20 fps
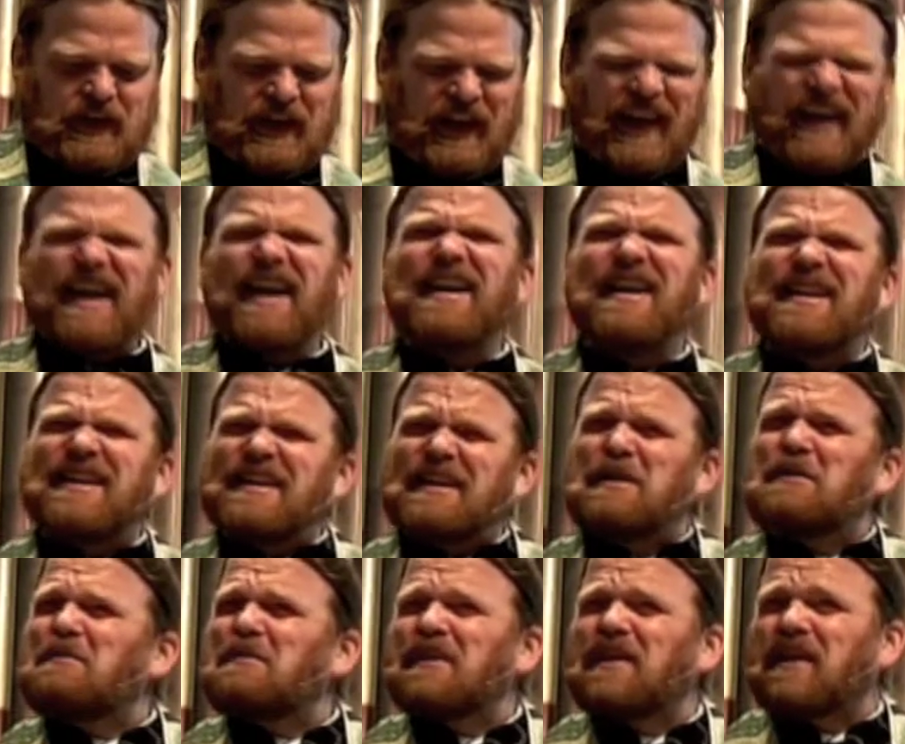and I kind of
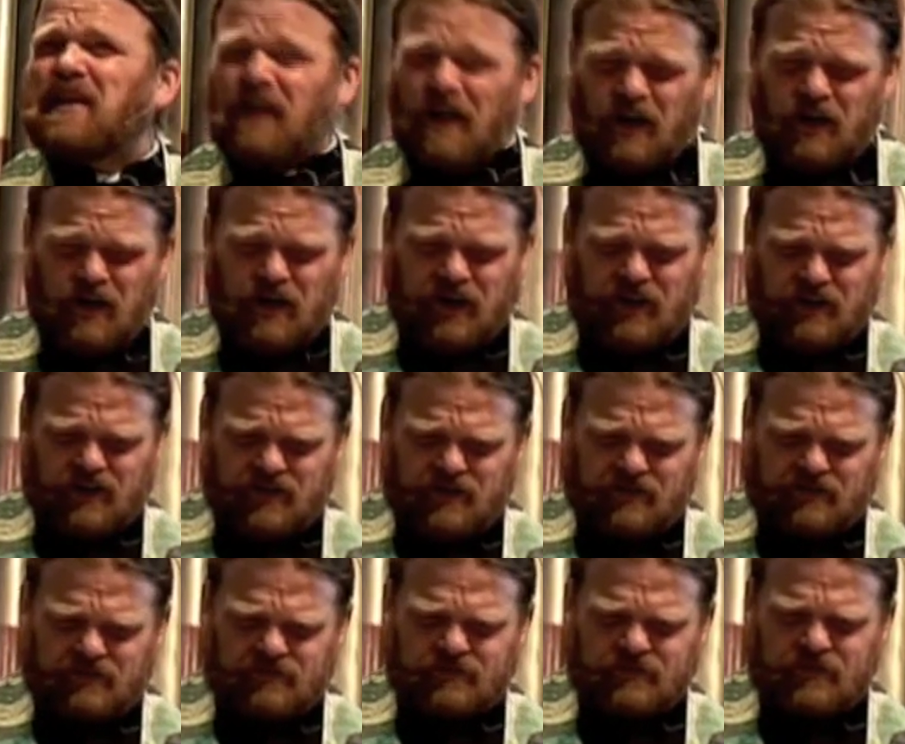dimly heard it.
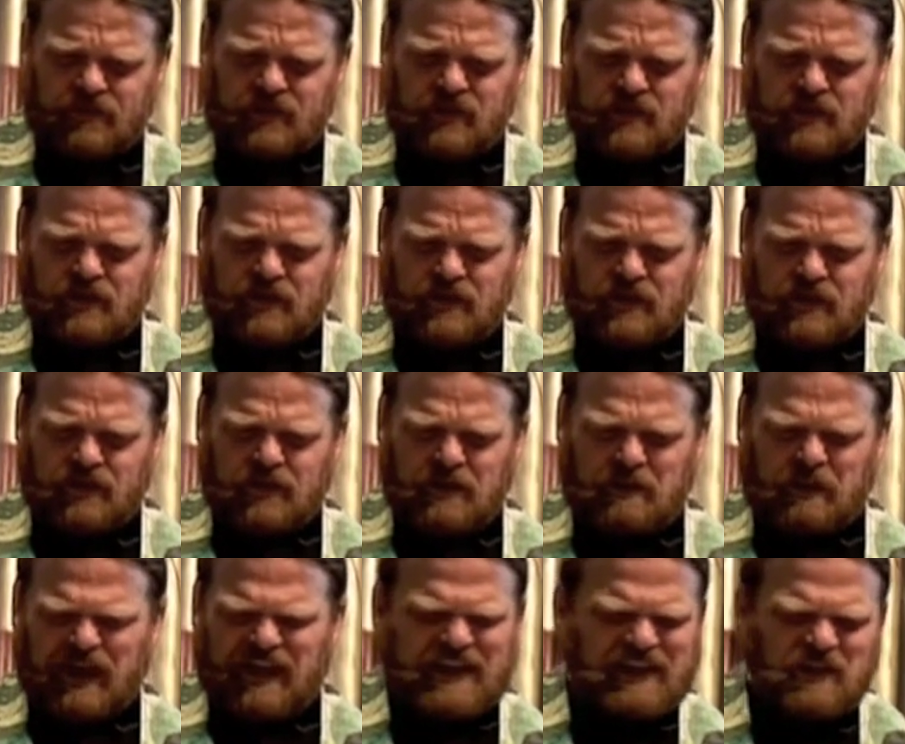
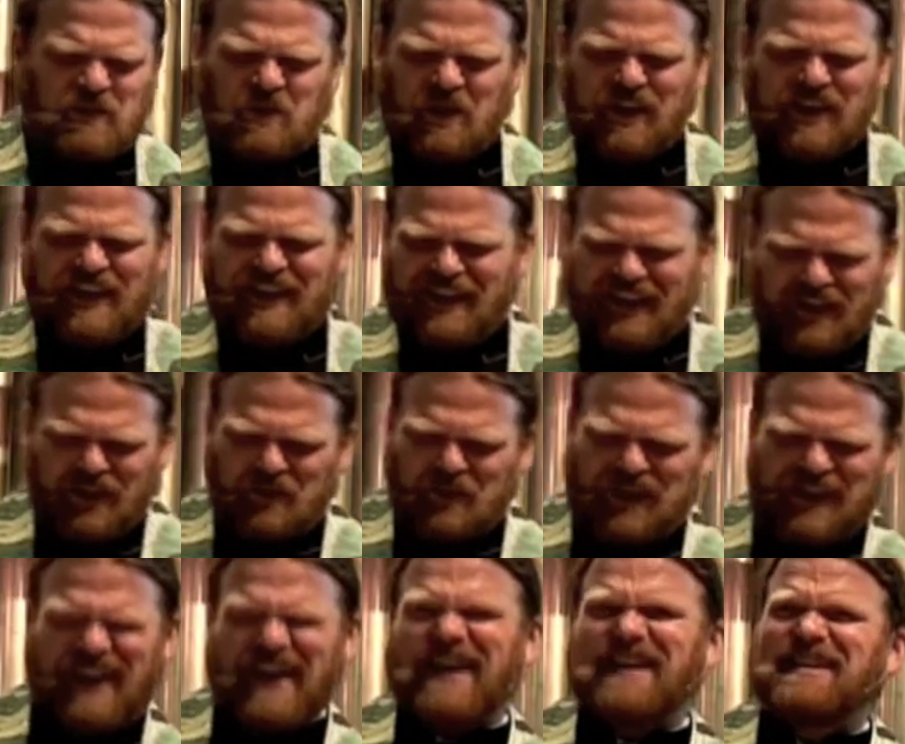But I didn't want to hear
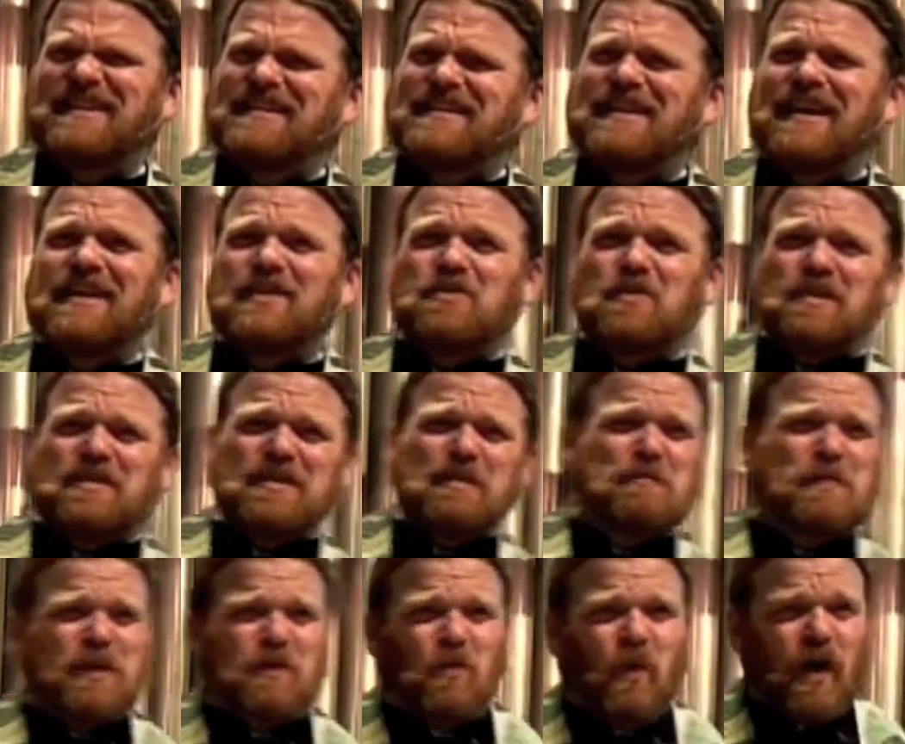what it had to say, so I
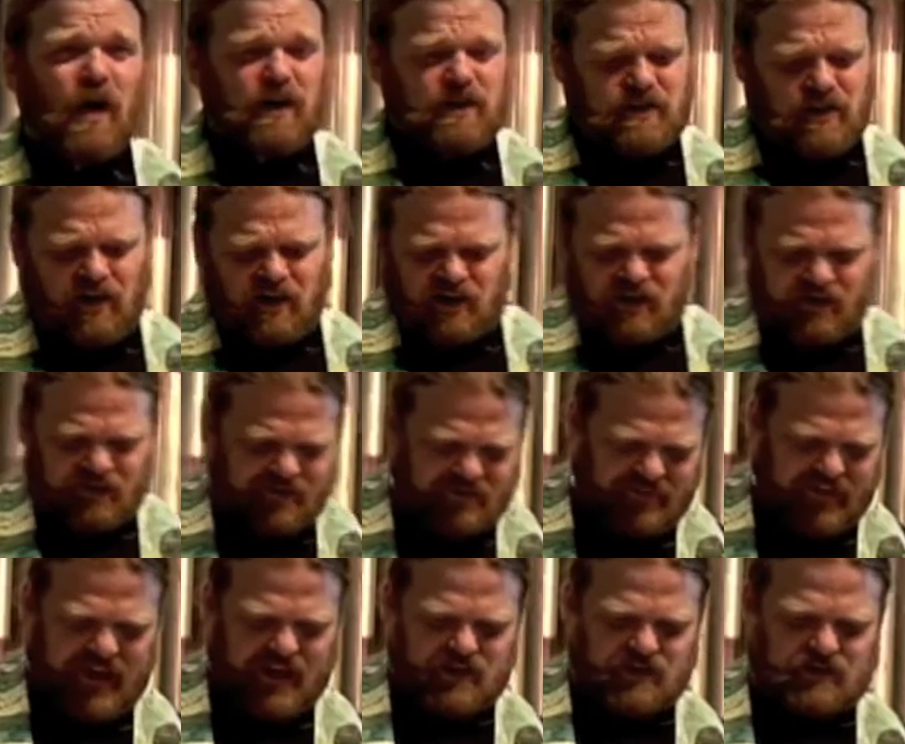simply walked on
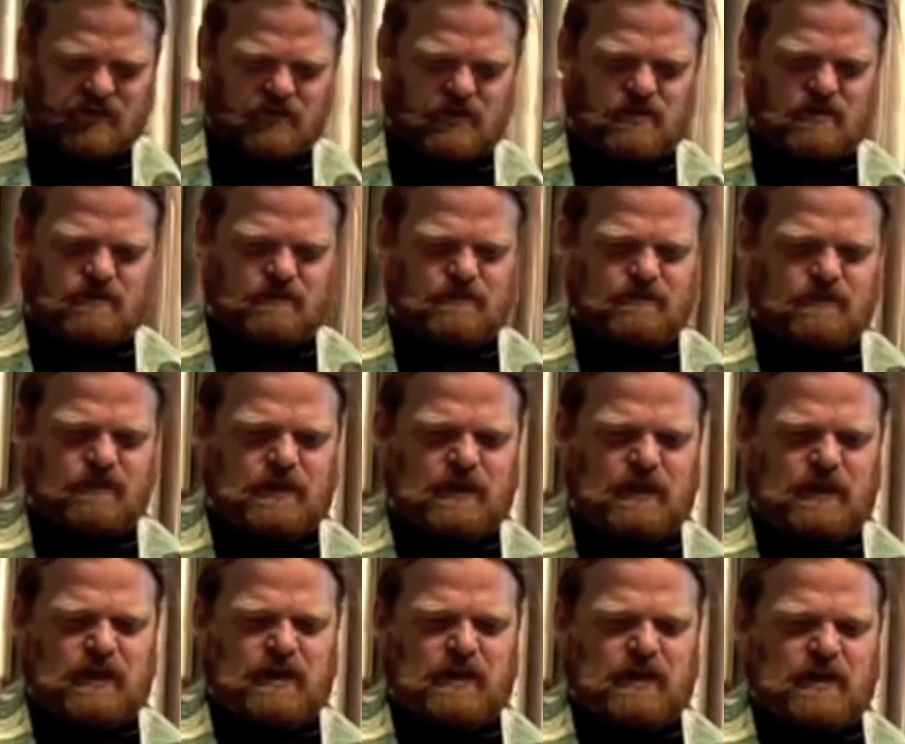faster.
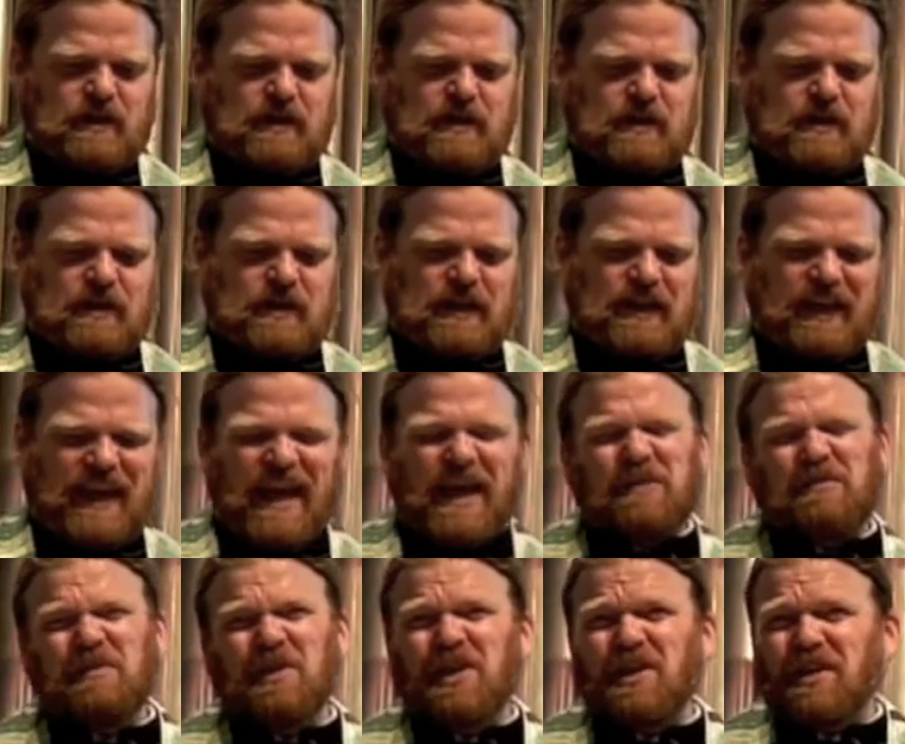It
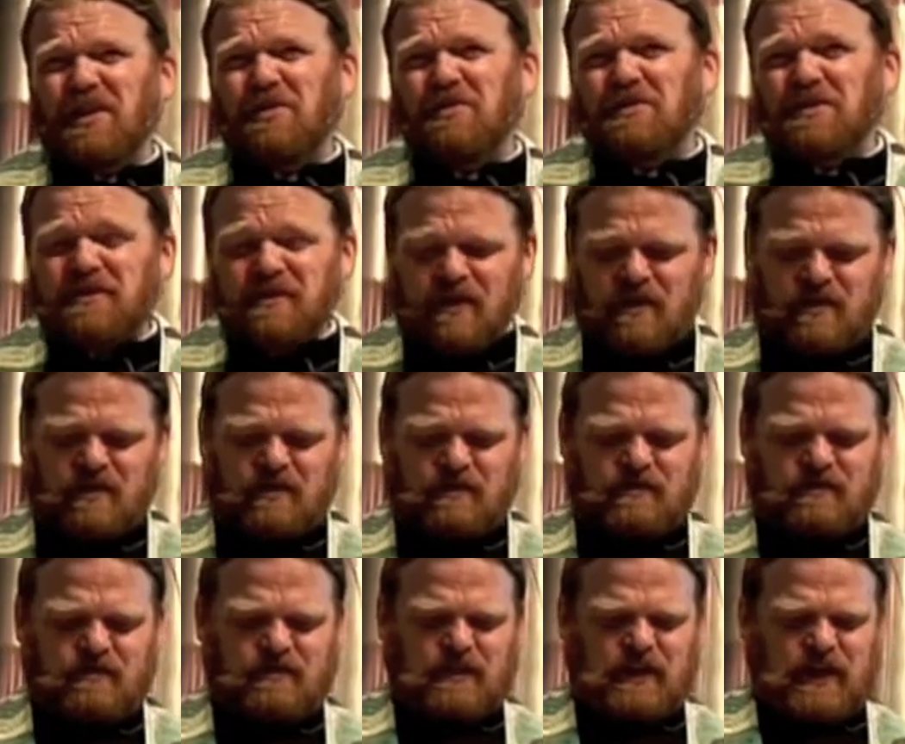came
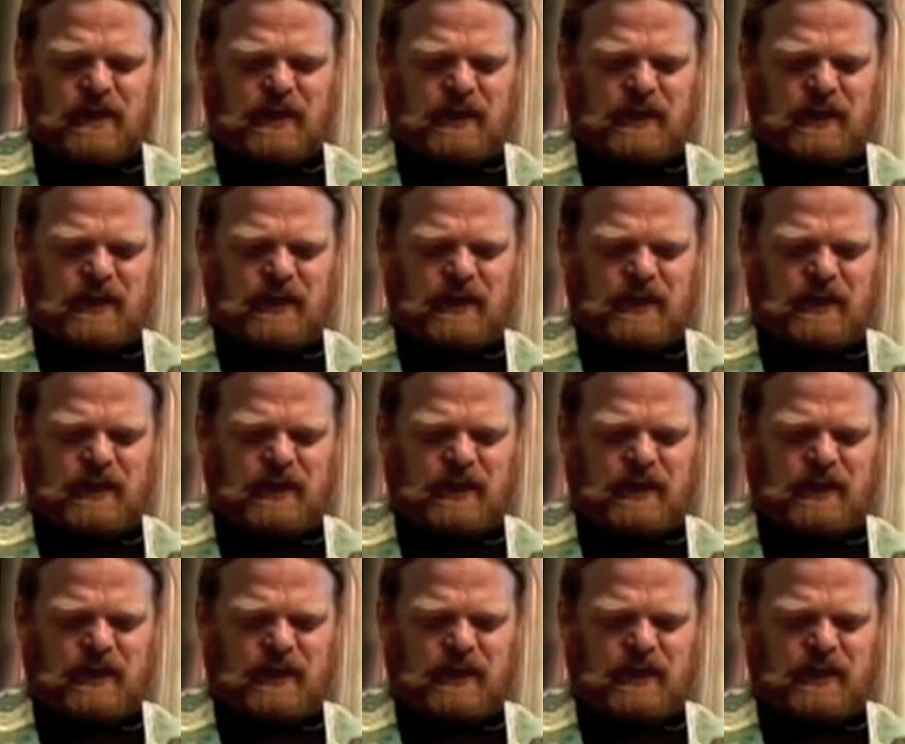closer,